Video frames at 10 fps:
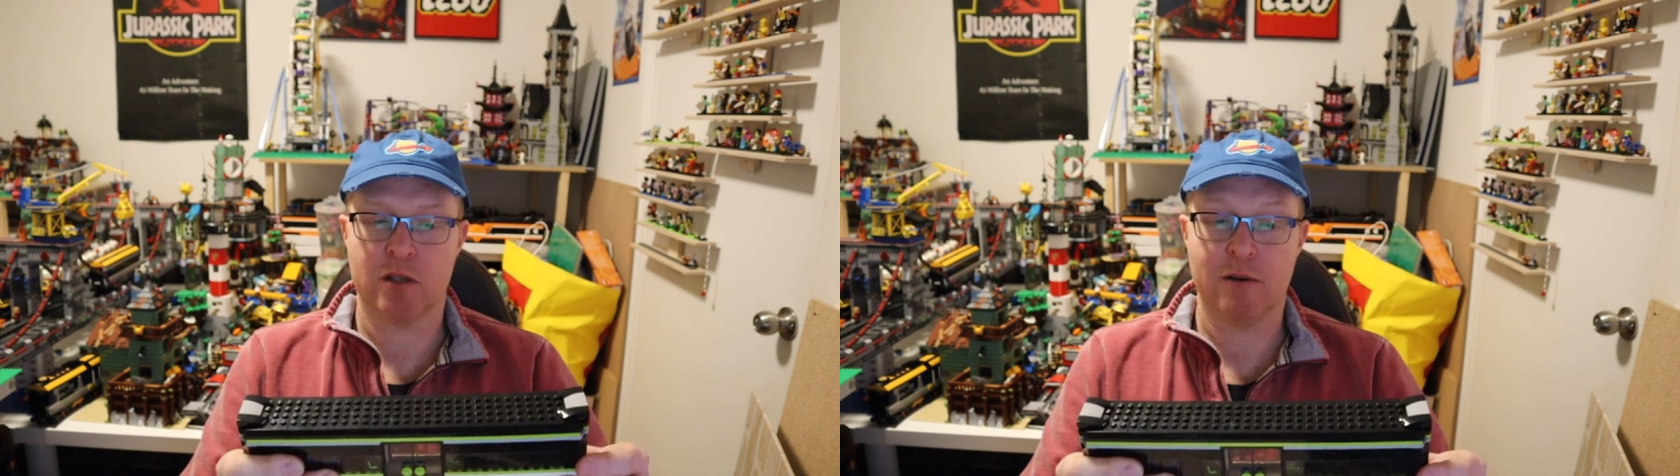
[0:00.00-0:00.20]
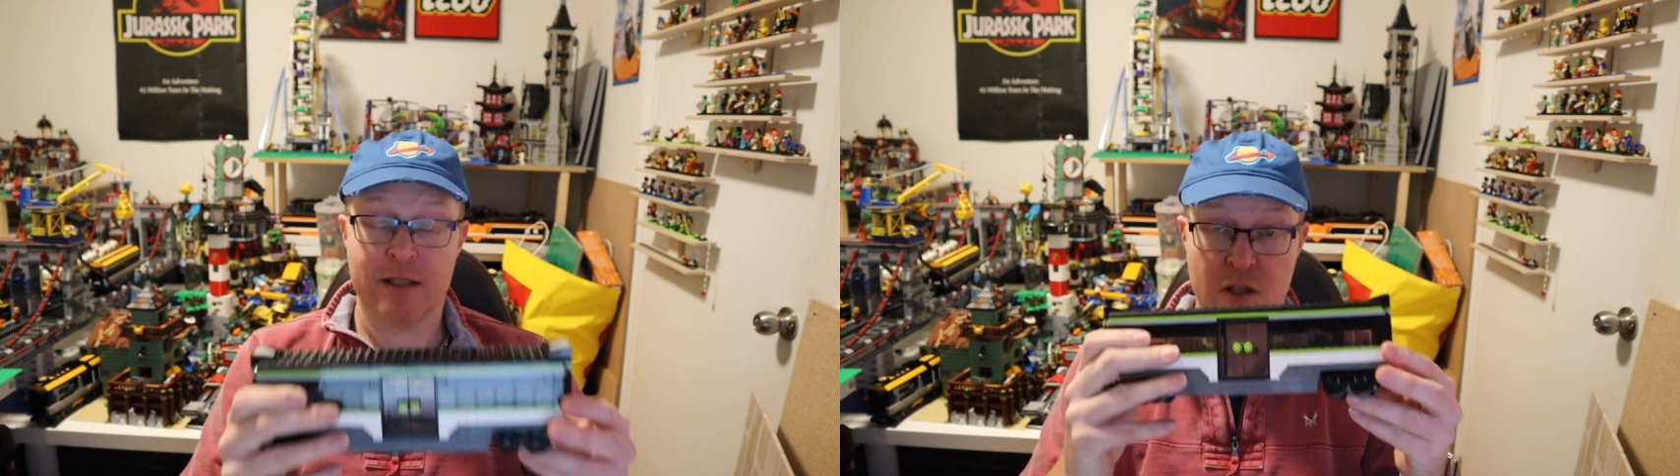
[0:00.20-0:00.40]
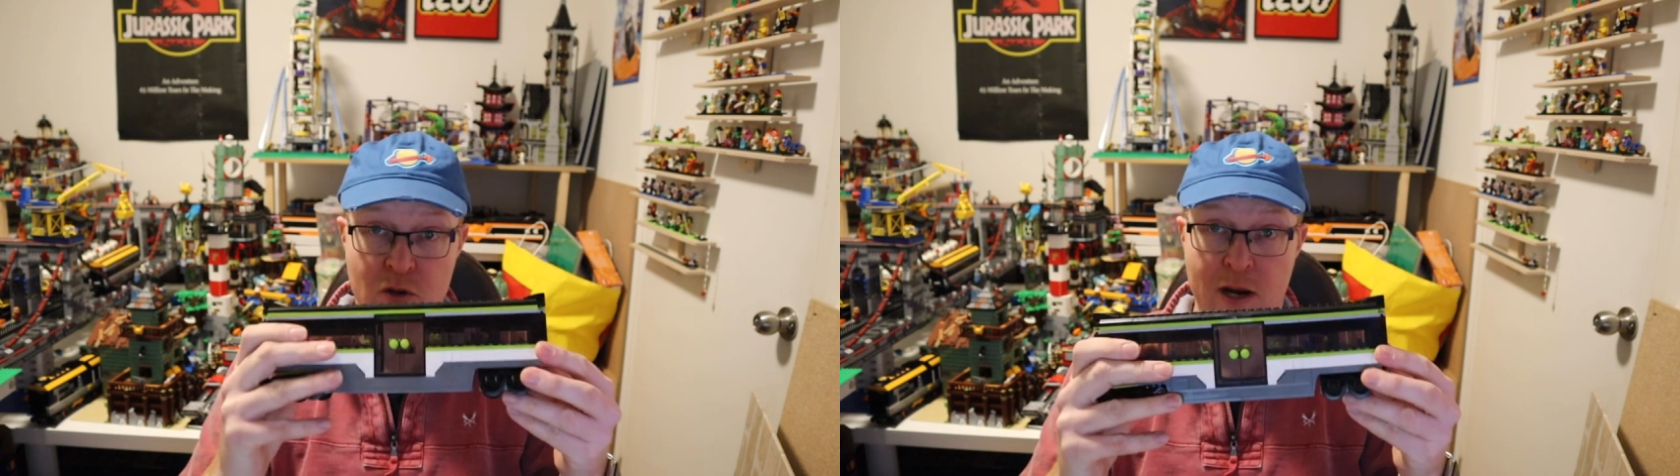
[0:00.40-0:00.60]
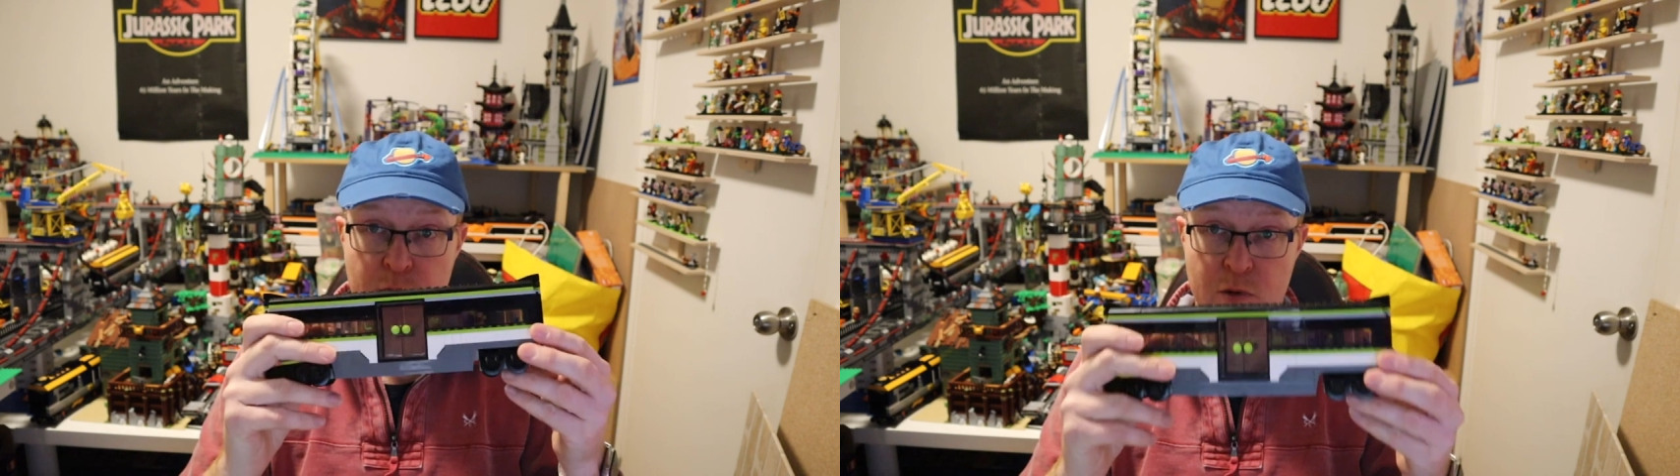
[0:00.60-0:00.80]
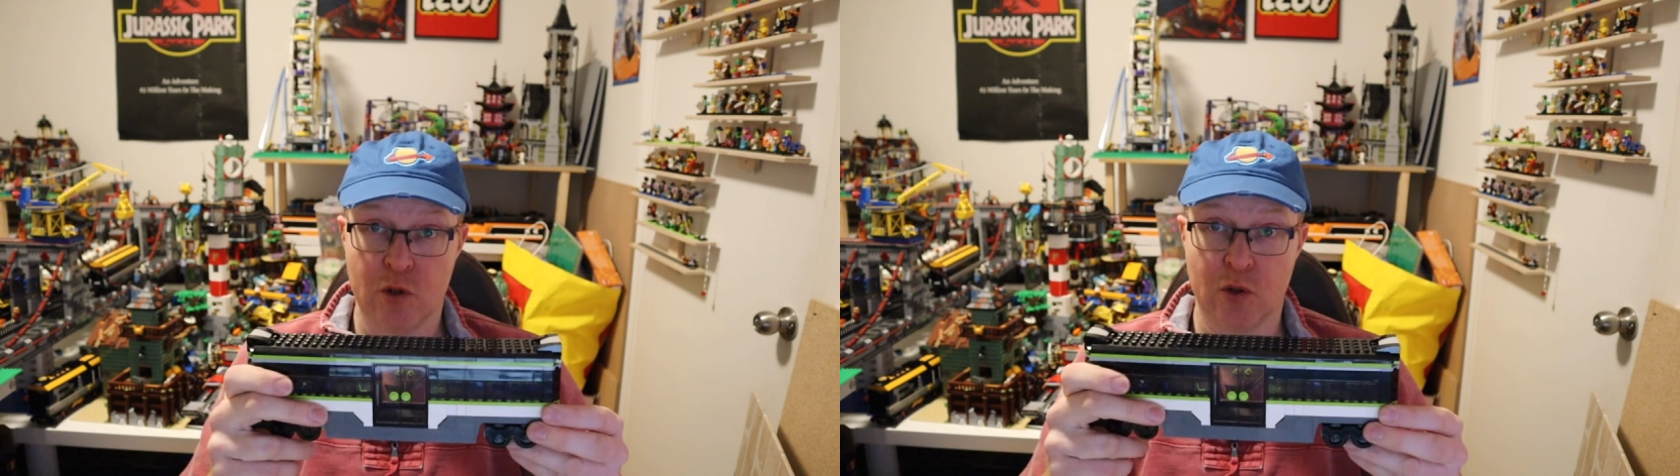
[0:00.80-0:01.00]
So it's a
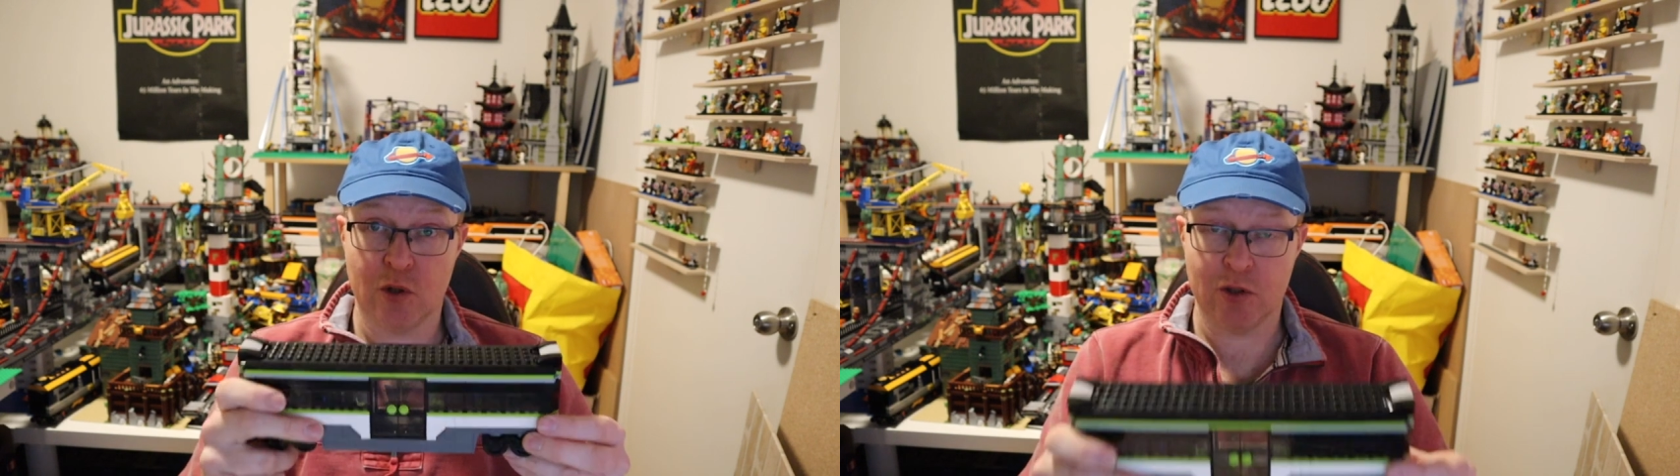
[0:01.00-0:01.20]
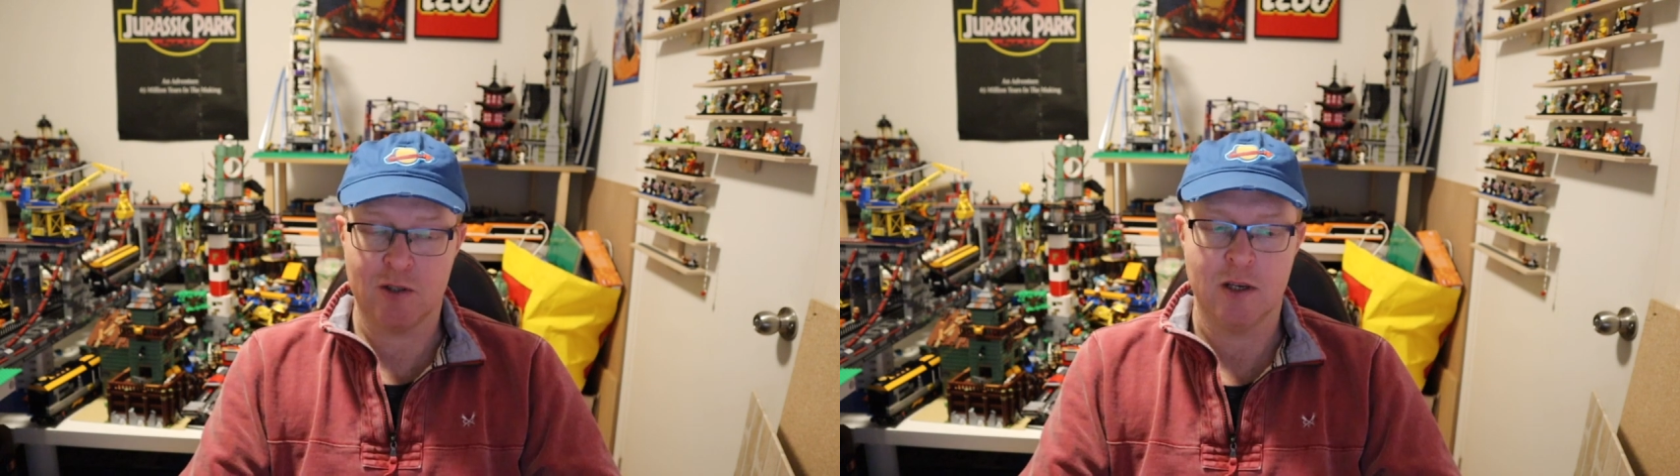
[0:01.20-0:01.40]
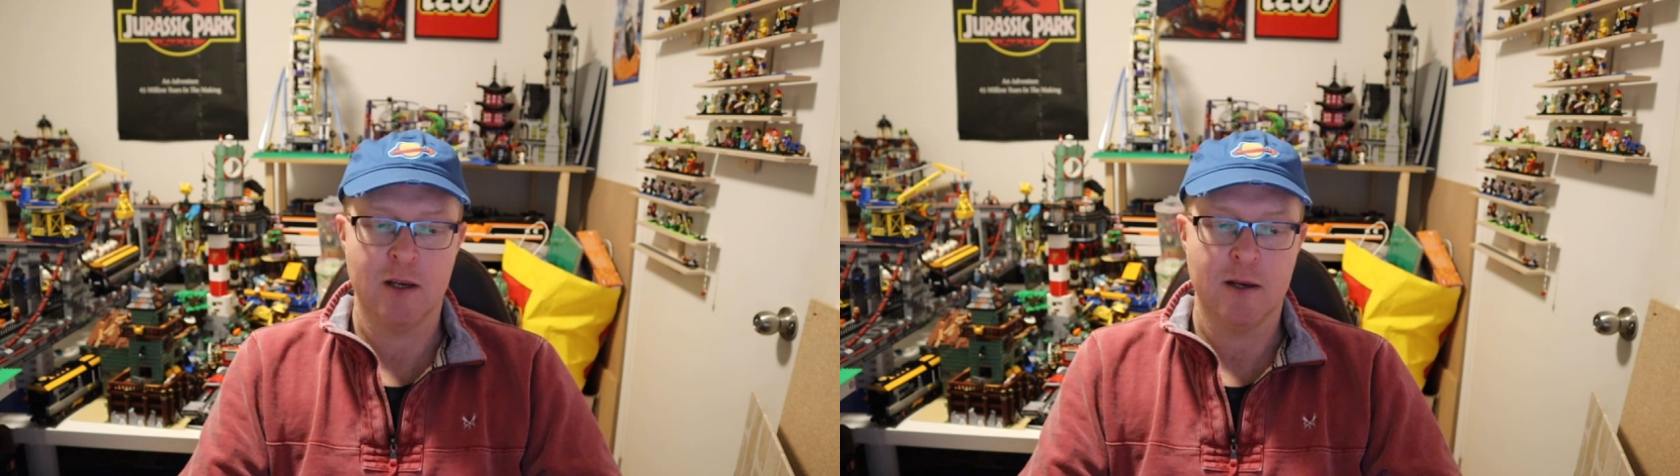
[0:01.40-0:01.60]
train with doors.